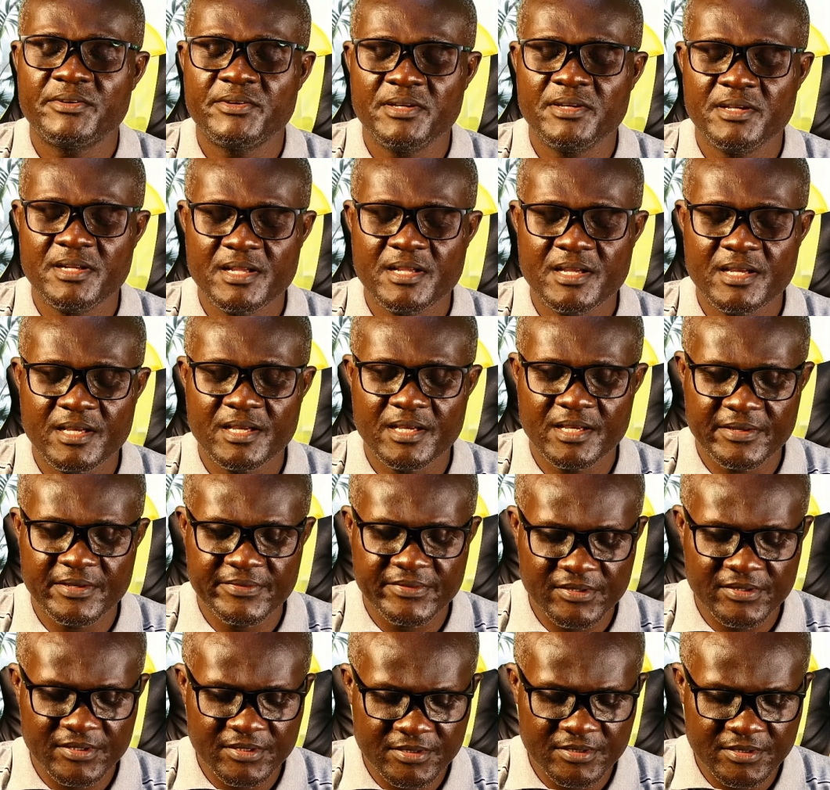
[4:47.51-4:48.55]
in
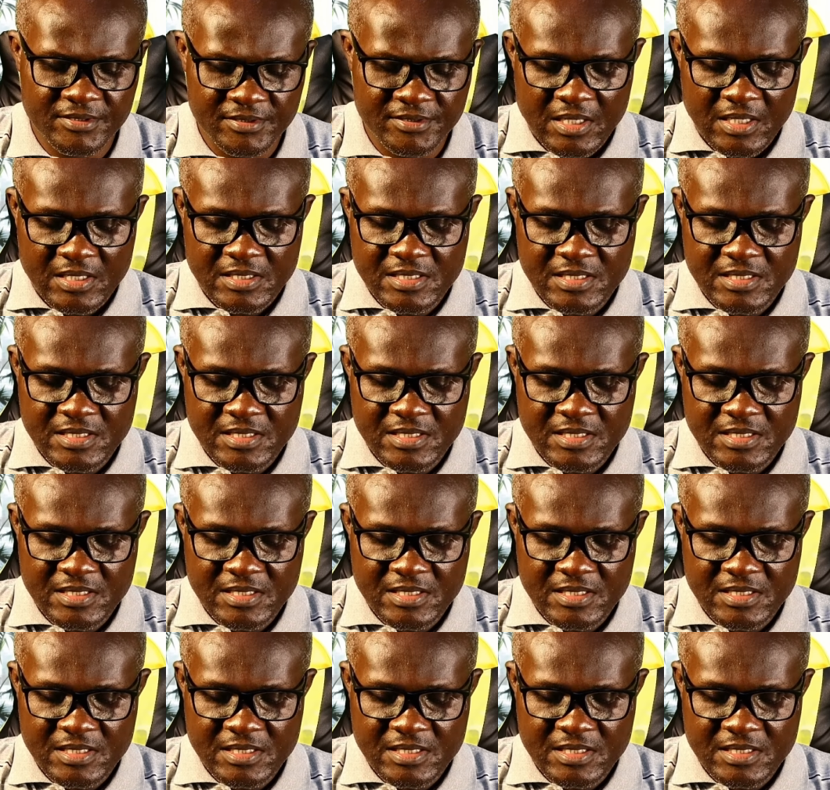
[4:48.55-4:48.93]
heaven